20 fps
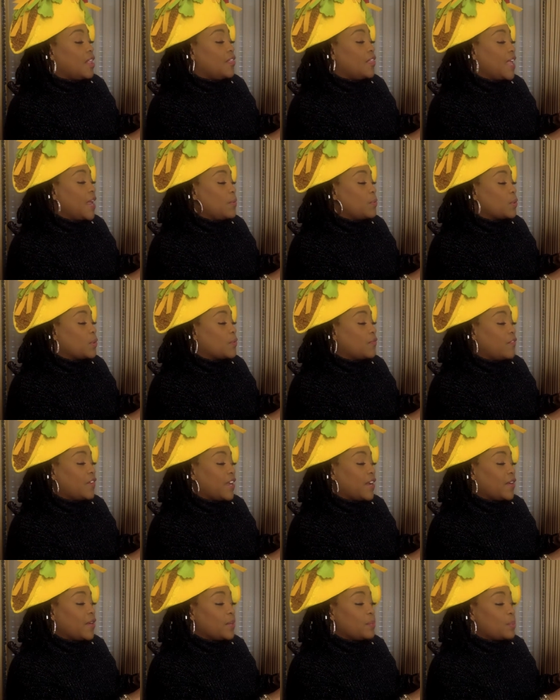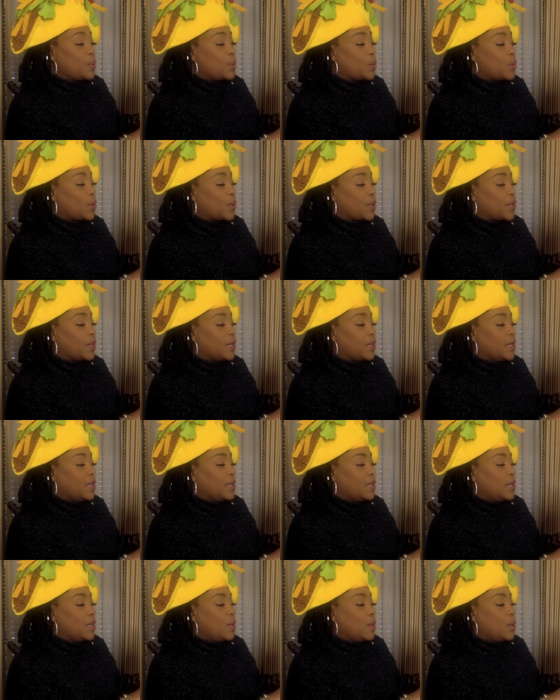They were very poor,
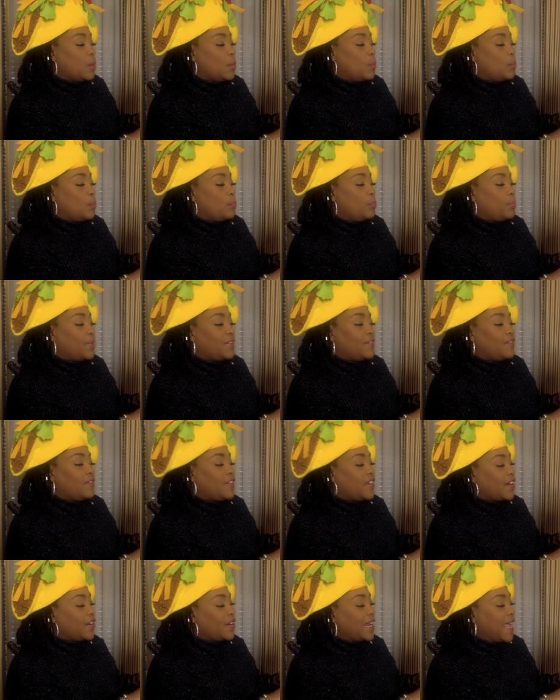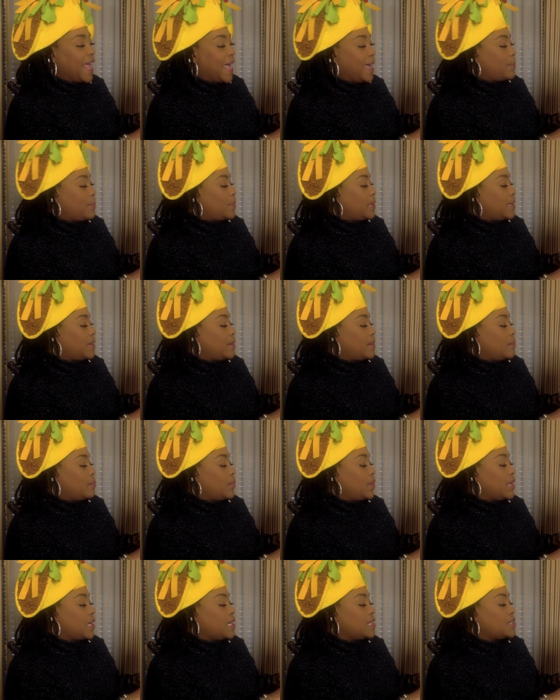but very happy
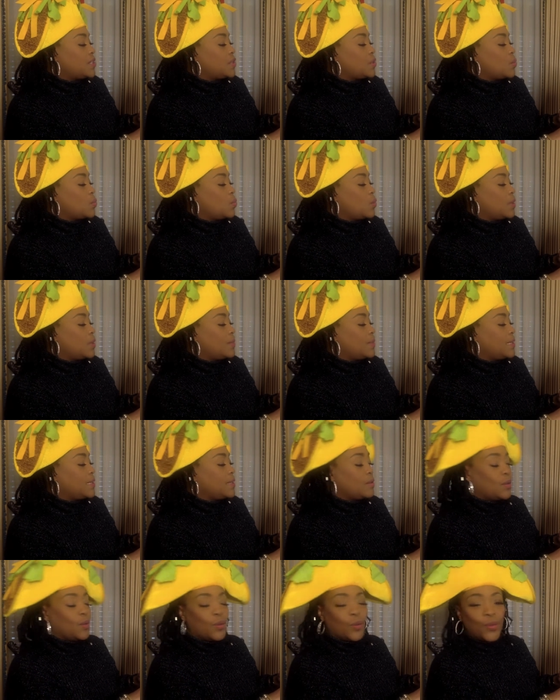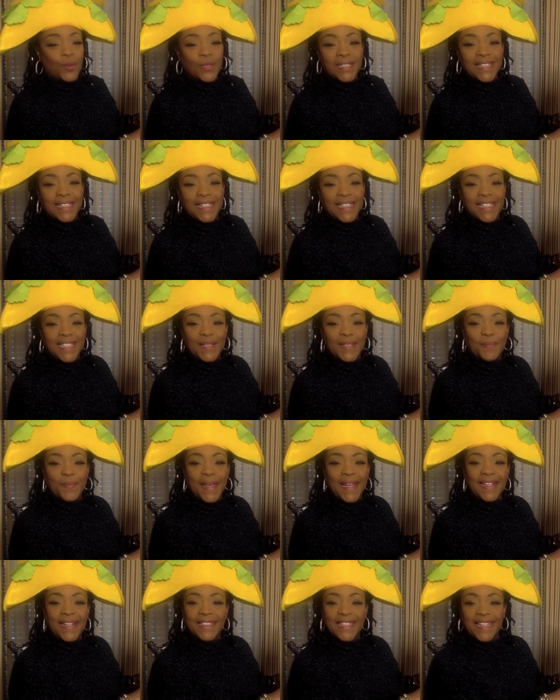because the woman was
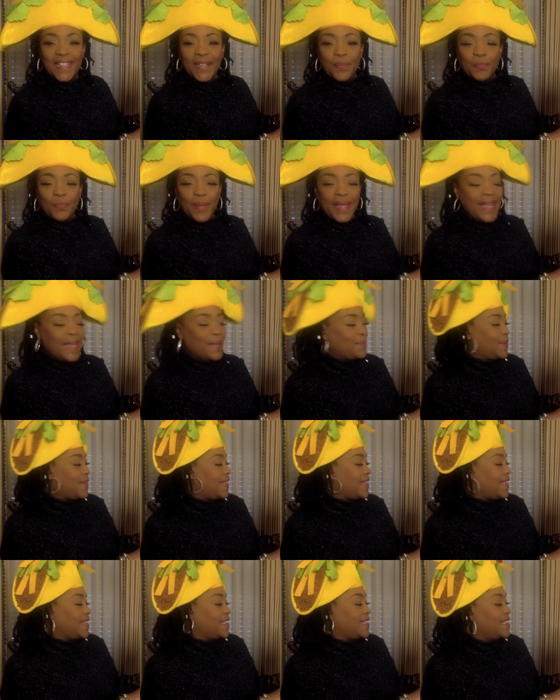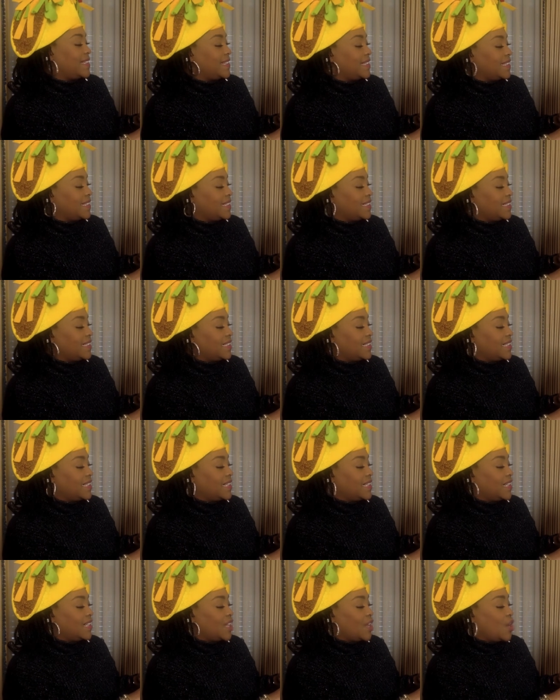expecting a baby.
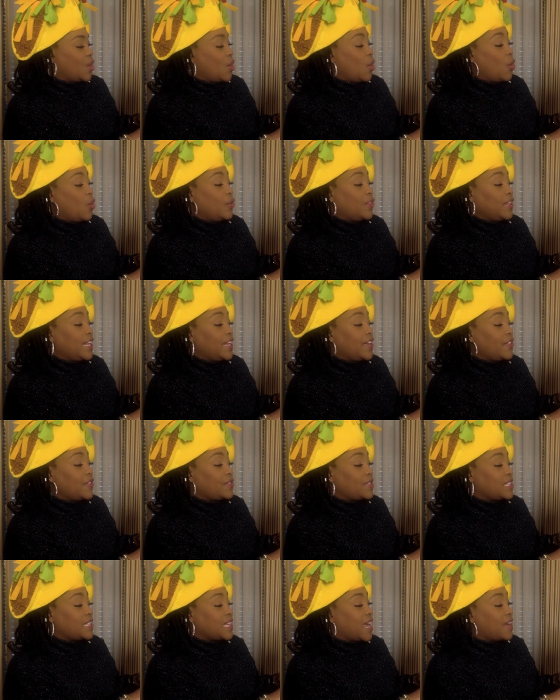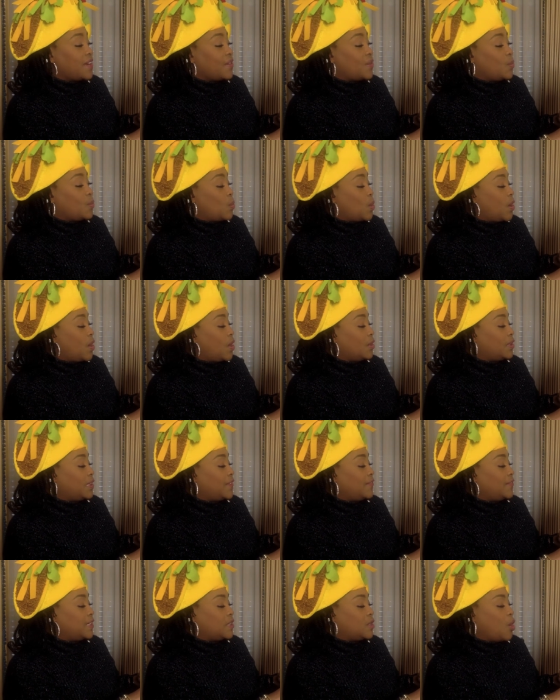On the other side of the wall
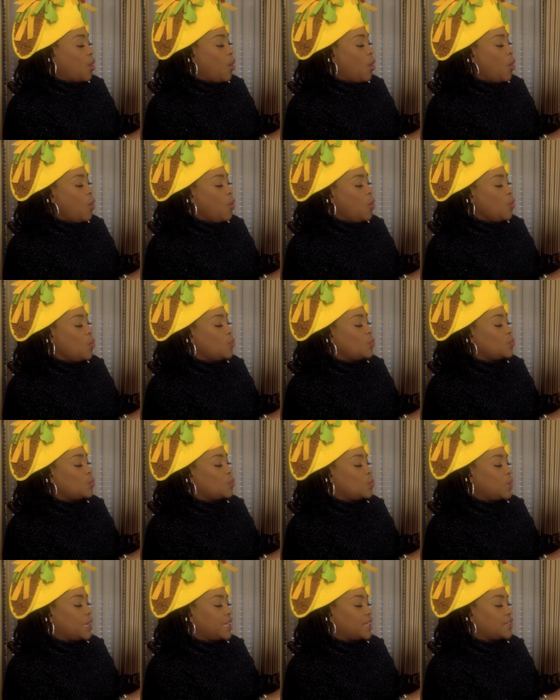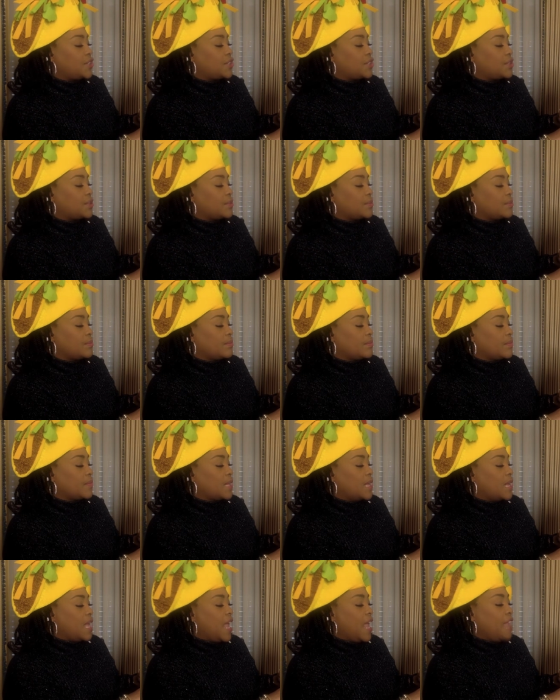lived an old witch,
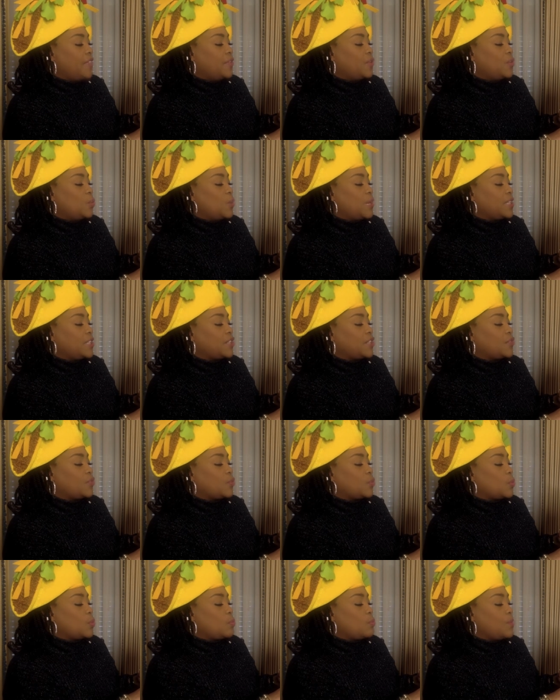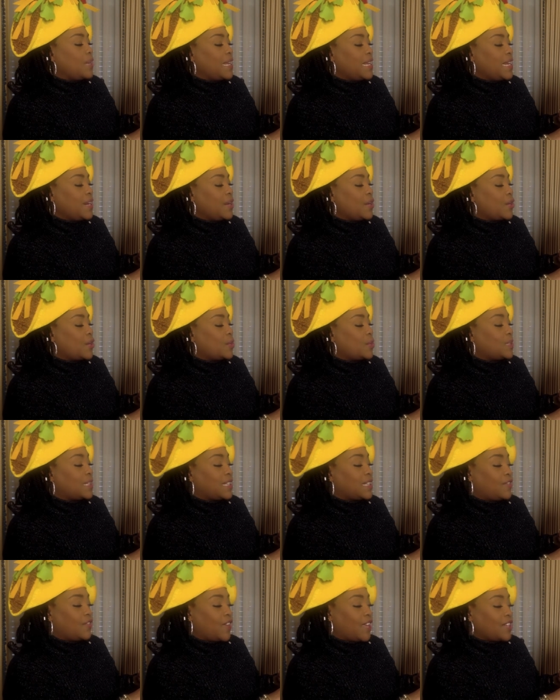and the witch grew many herbs
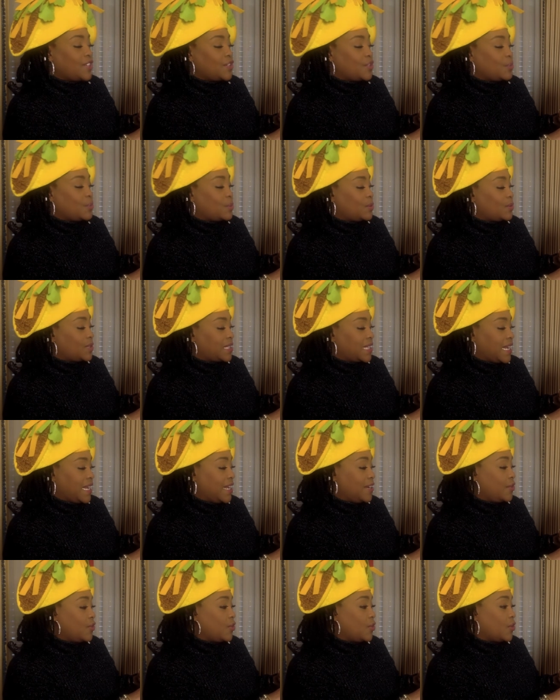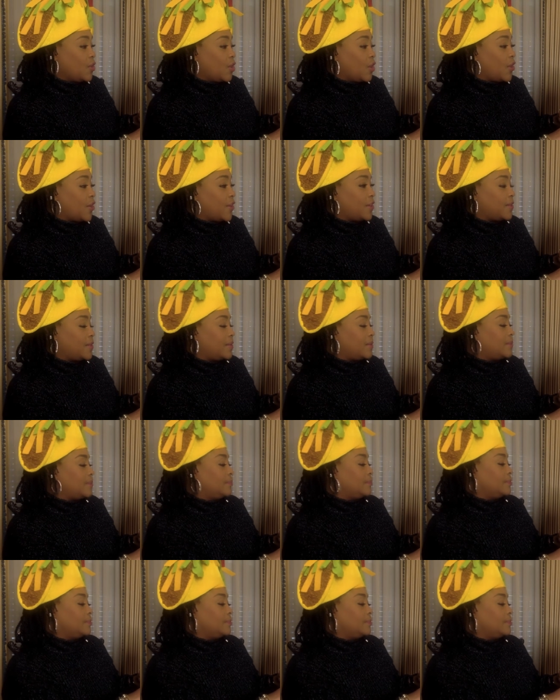and vegetables in her garden,